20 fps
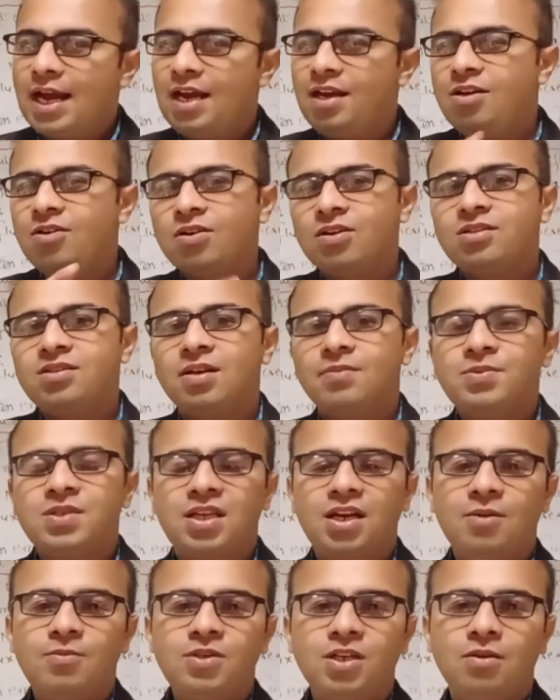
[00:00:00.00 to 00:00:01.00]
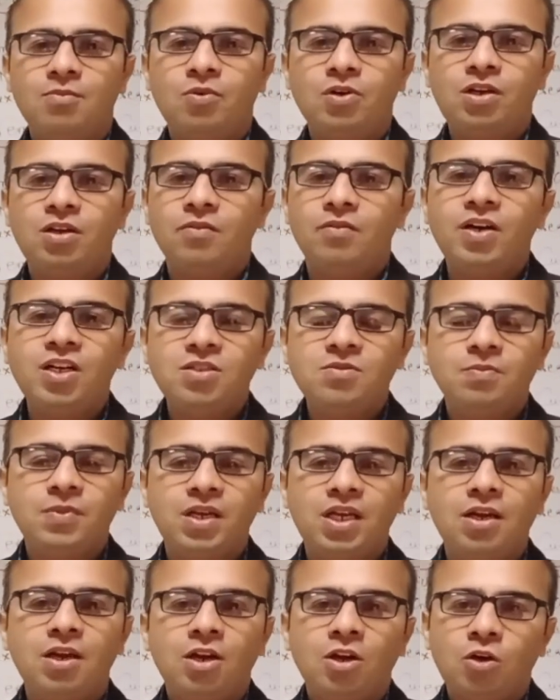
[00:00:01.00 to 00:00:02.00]
and your subscription motivates
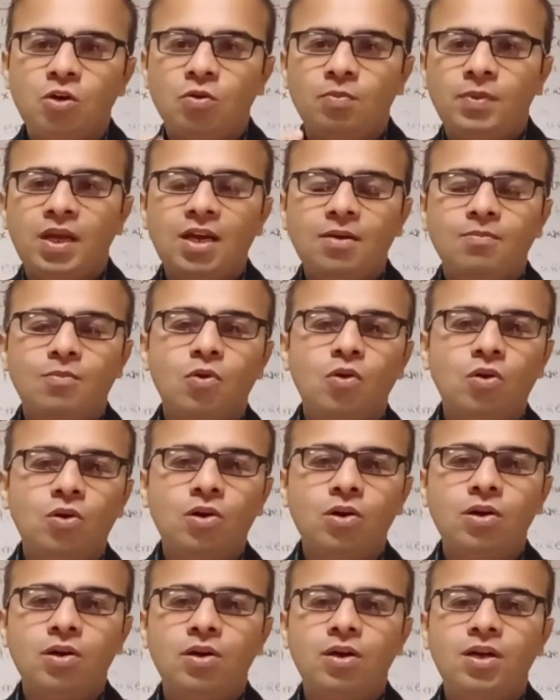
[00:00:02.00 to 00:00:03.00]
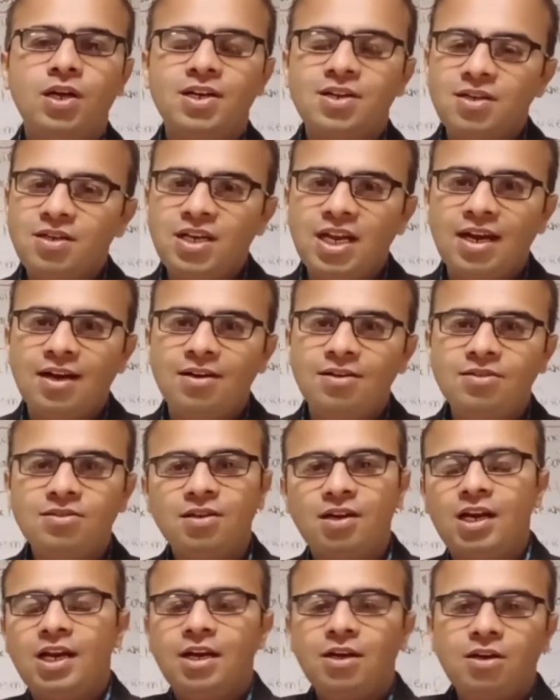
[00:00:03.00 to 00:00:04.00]
me to make more contents
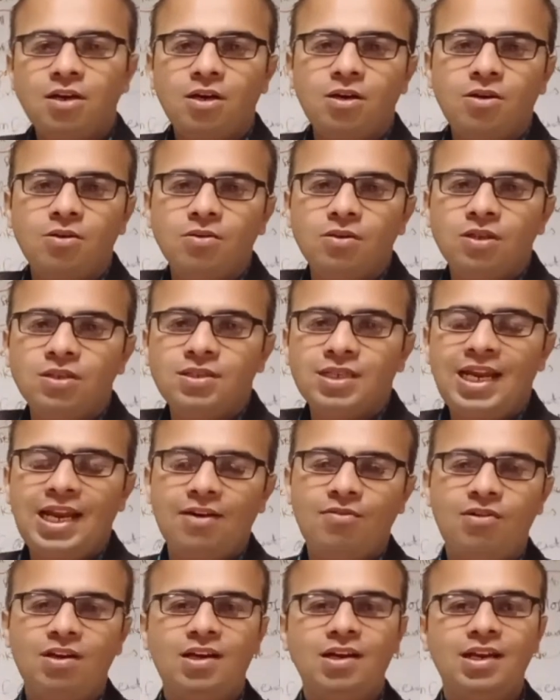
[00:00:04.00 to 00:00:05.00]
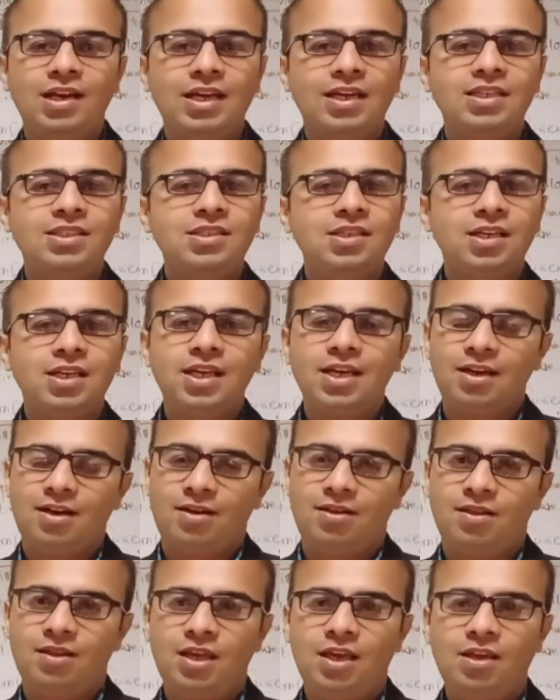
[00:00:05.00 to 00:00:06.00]
related to this electrical
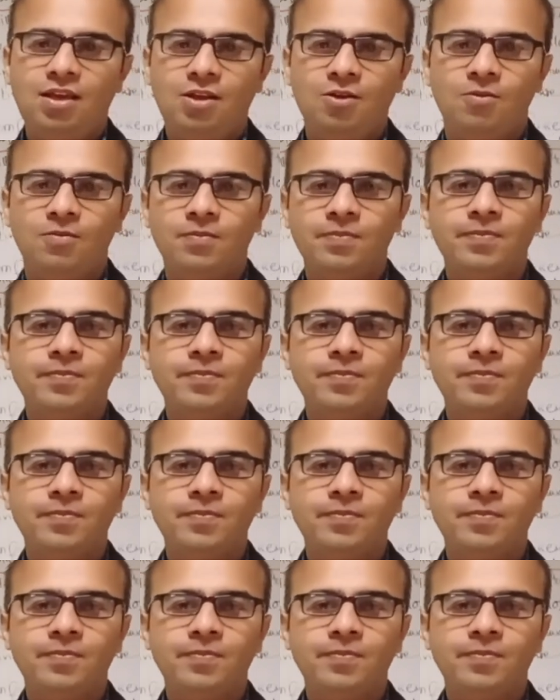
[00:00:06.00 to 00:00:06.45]
engineering. Thank you.